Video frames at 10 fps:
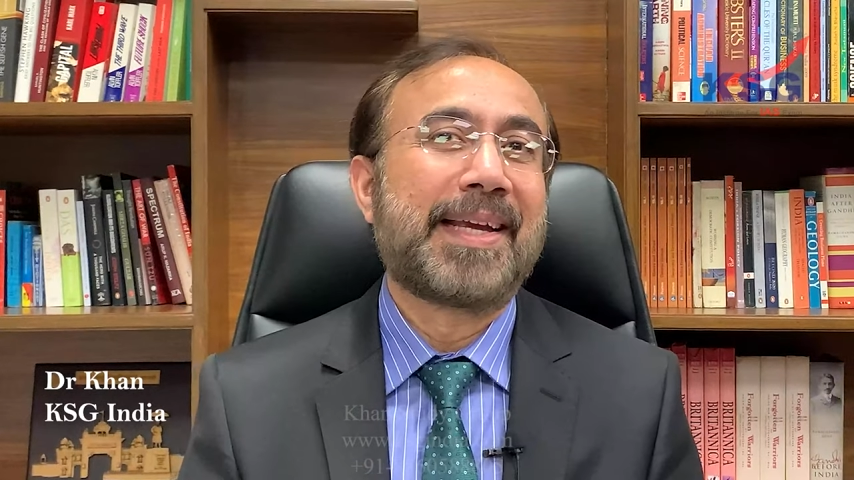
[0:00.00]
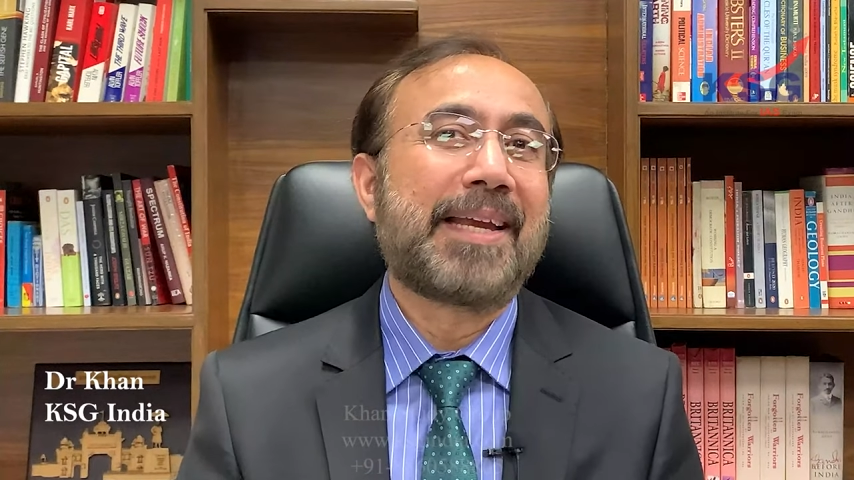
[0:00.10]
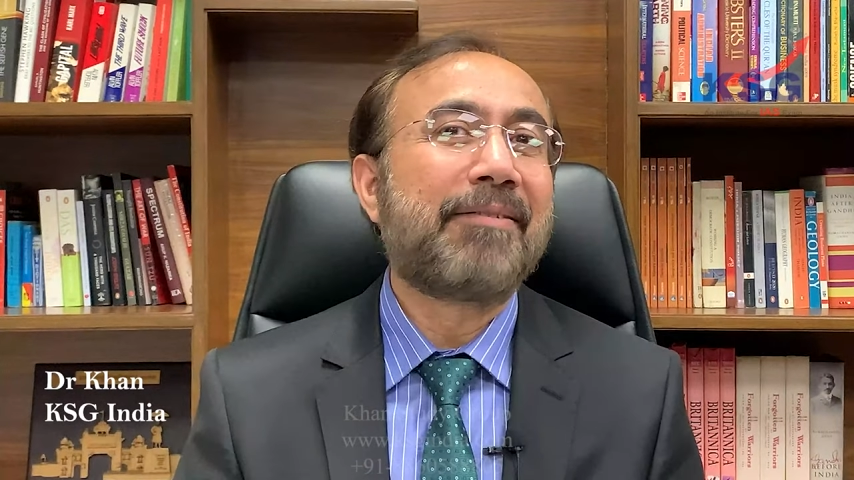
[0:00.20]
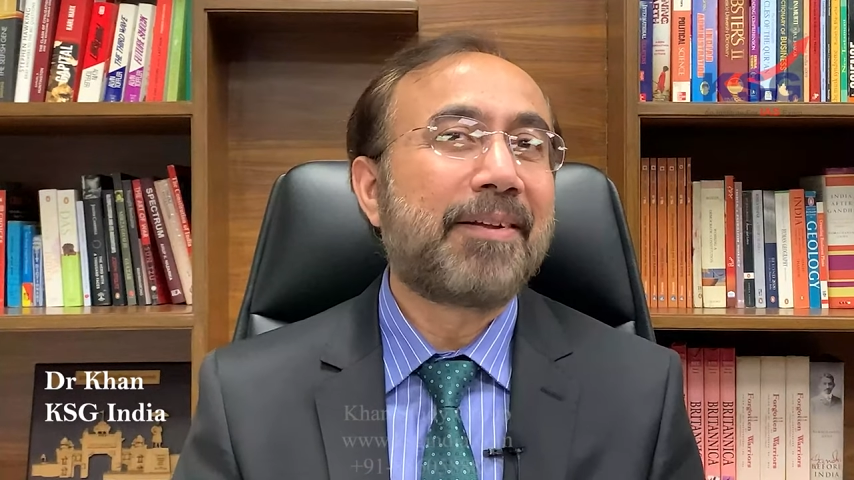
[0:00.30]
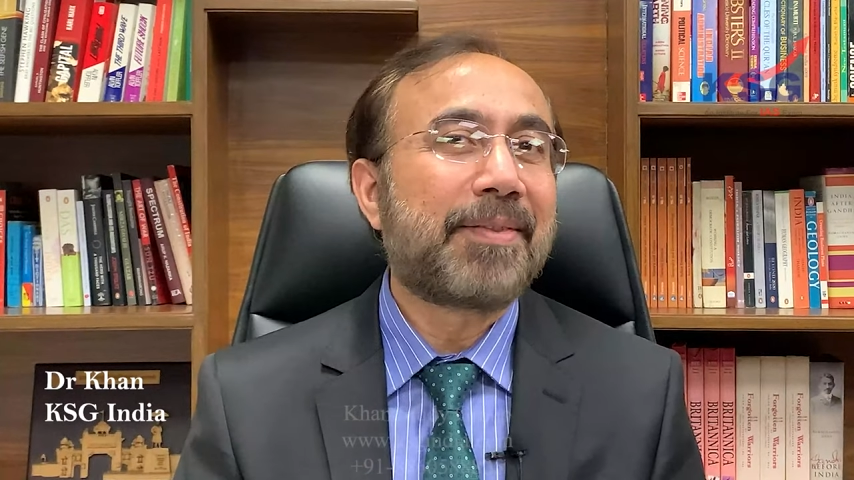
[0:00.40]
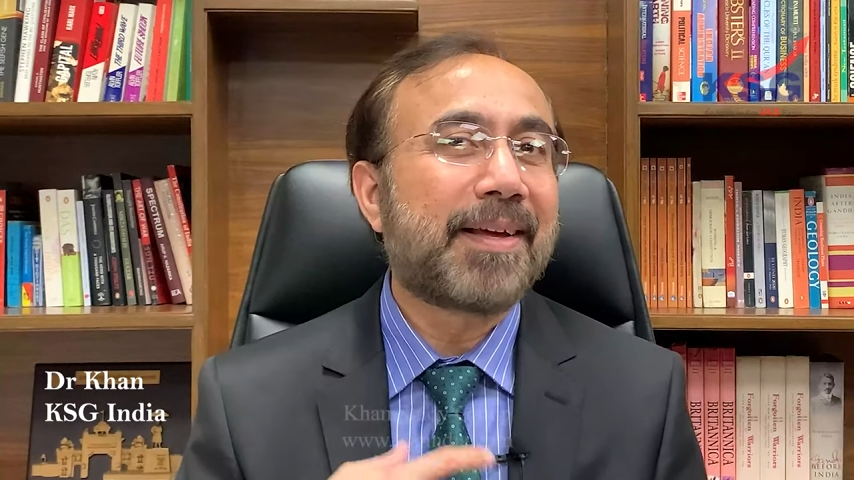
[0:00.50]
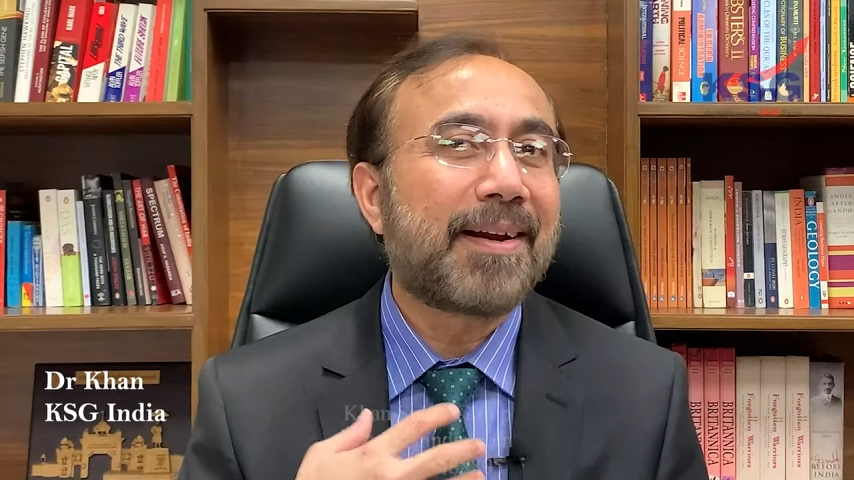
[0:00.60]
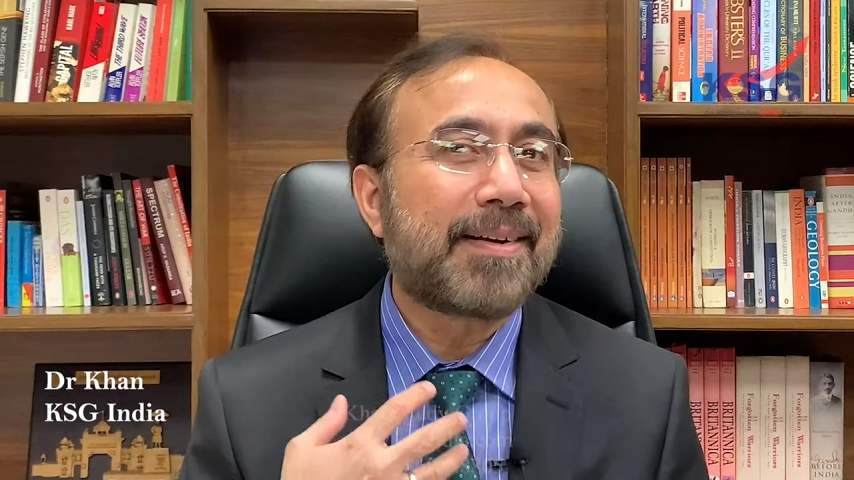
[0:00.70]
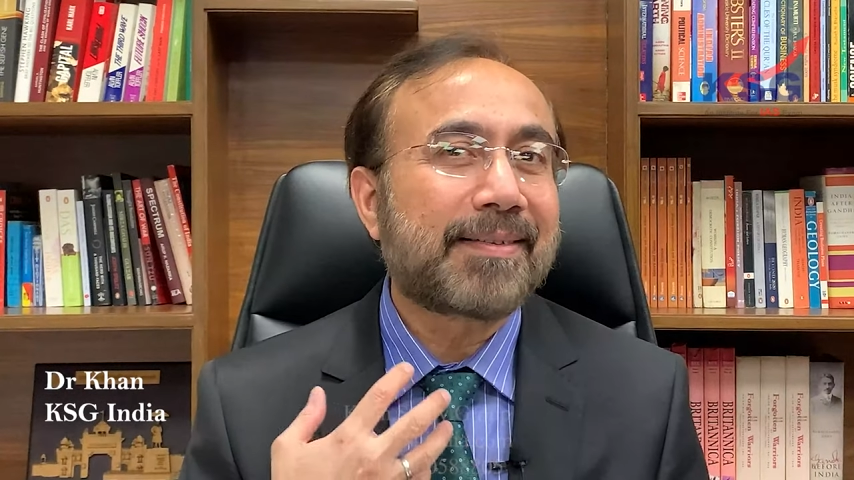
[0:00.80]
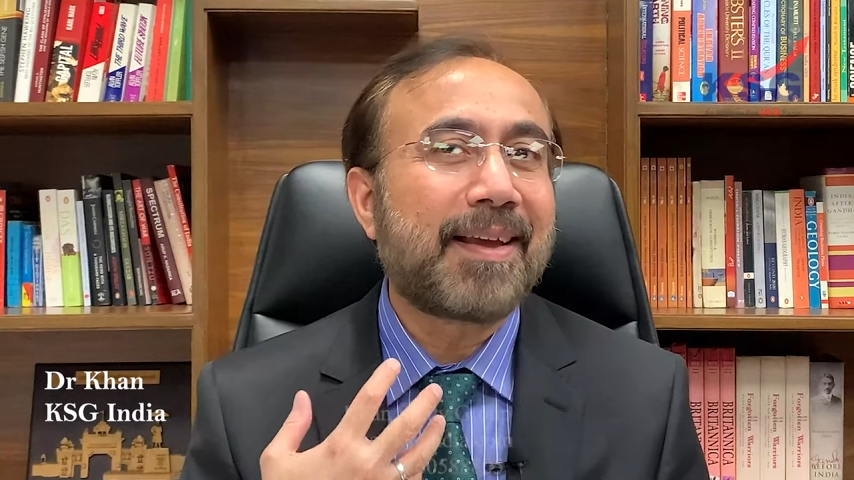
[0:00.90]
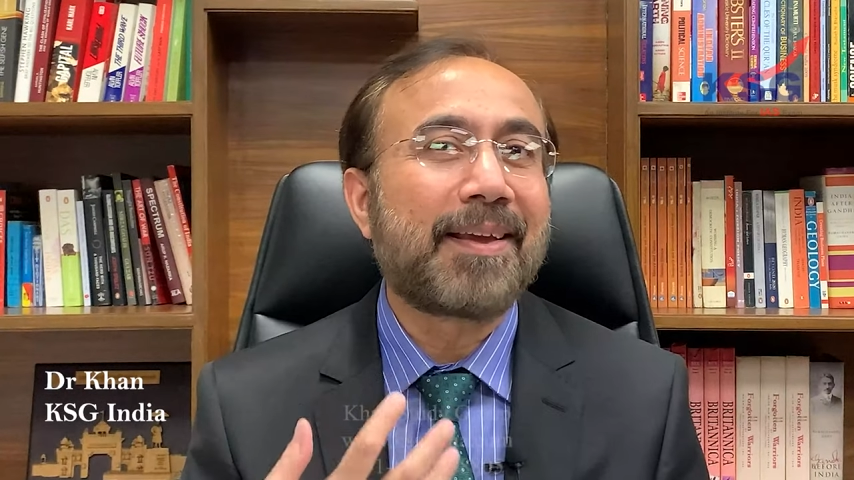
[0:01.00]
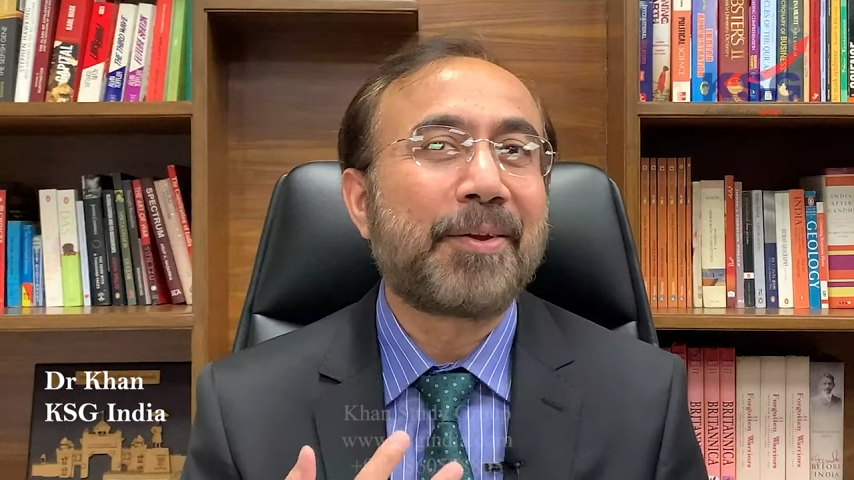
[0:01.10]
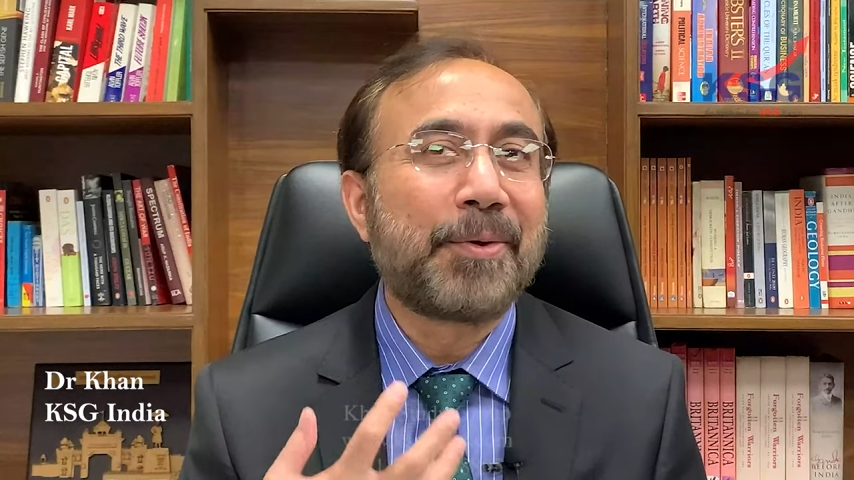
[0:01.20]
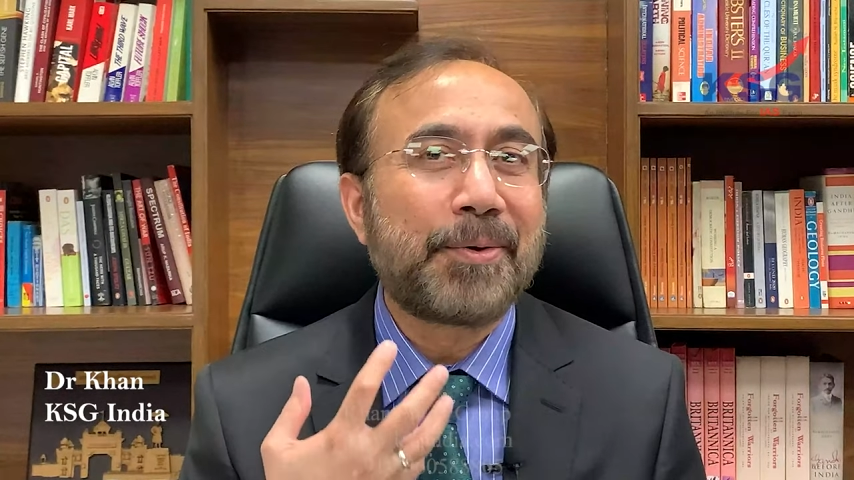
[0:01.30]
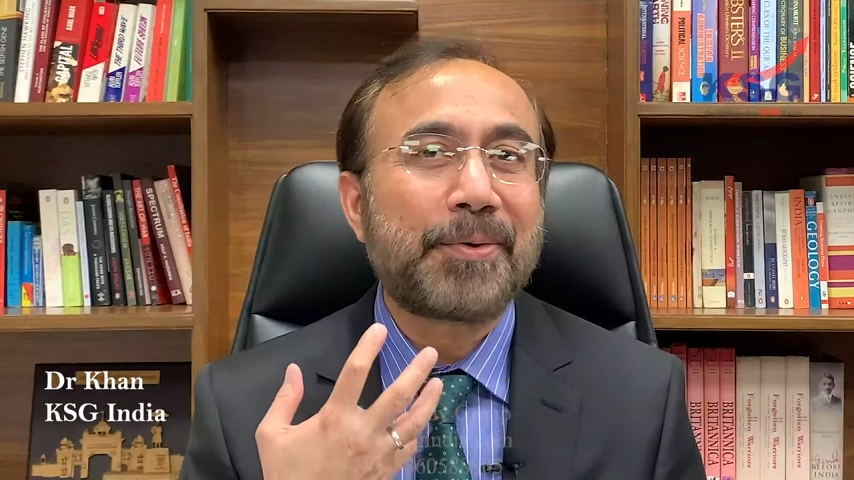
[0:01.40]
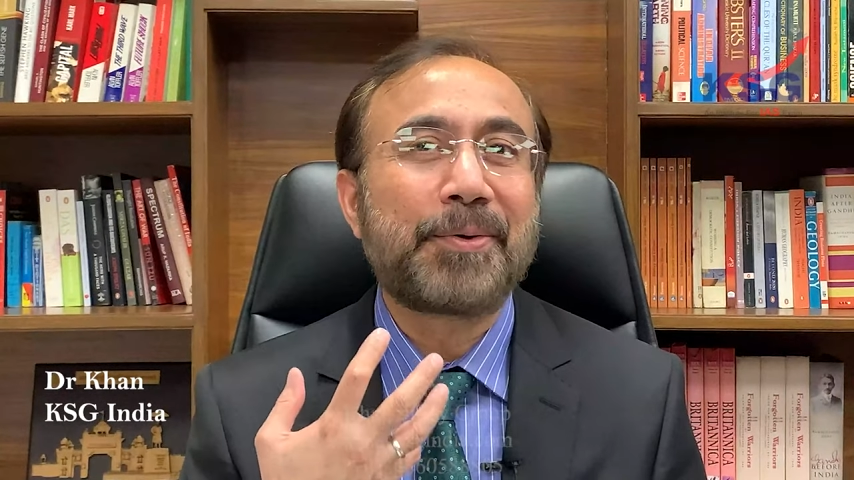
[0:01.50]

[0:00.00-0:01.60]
Even if they're asking you